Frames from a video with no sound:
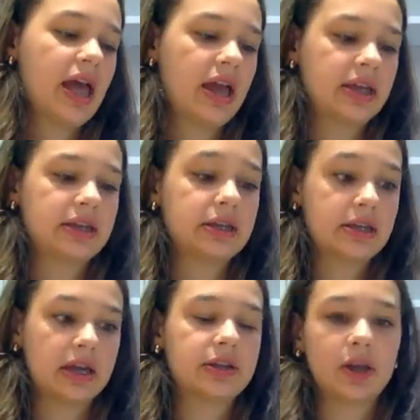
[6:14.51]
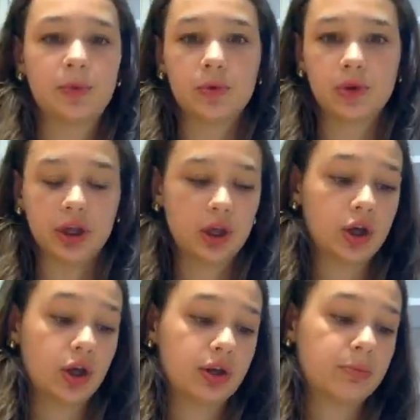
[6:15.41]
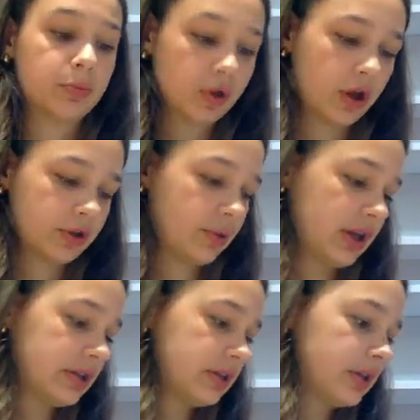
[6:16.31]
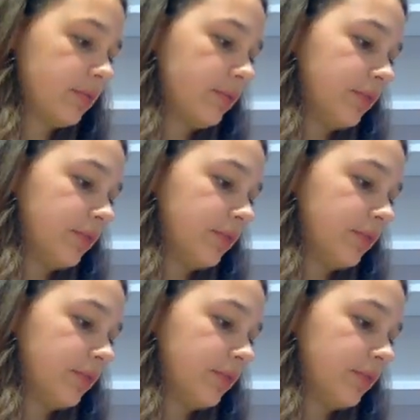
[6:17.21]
And it sets up the really good plot twist.